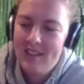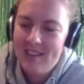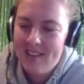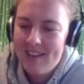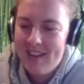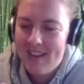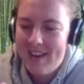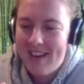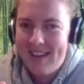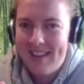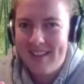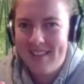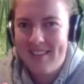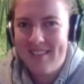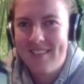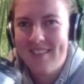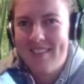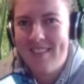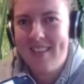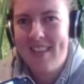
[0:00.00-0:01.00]
and
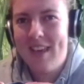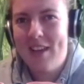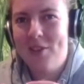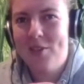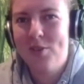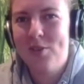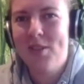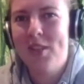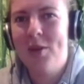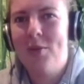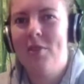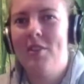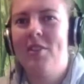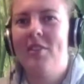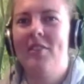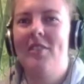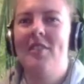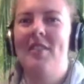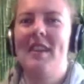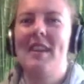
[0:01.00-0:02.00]
they're all loaded
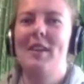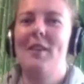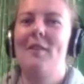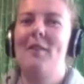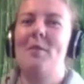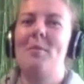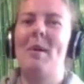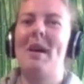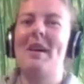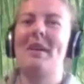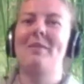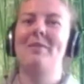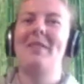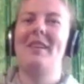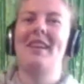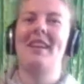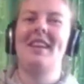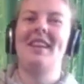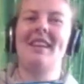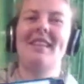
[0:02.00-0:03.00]
onto this for my
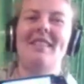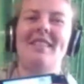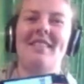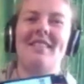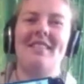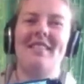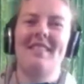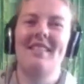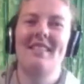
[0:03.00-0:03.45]
convenience.